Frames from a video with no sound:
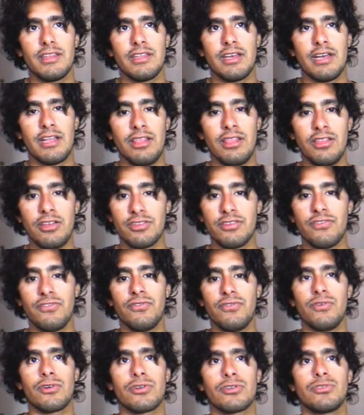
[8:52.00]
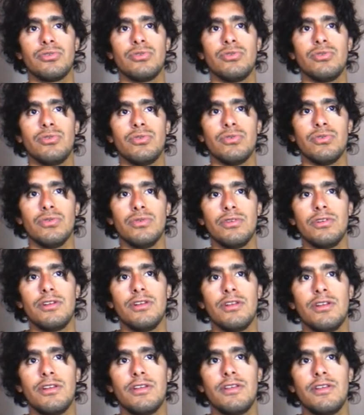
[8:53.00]
a lot of work to do
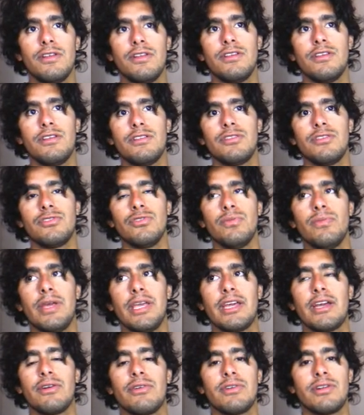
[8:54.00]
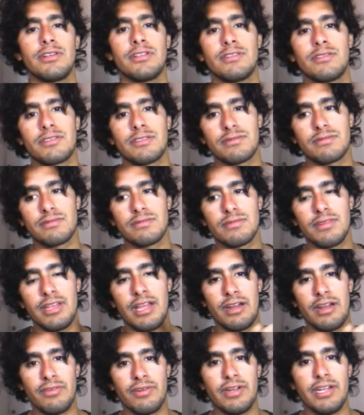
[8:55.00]
to make our
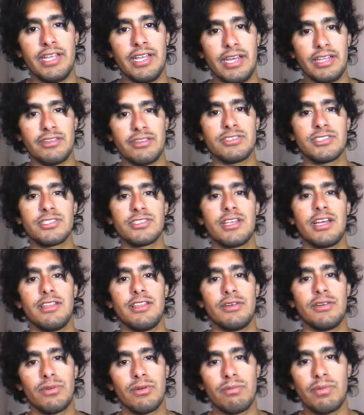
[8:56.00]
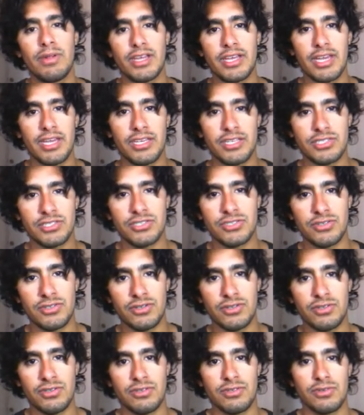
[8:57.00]
library understand our
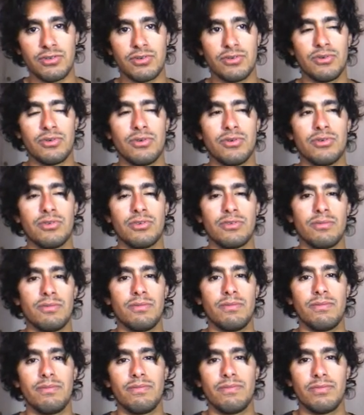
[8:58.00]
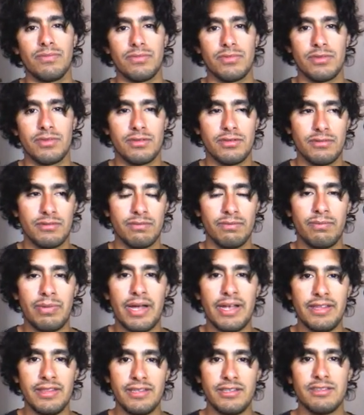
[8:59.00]
application or
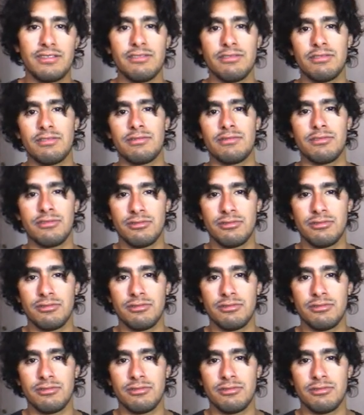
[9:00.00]
bind it to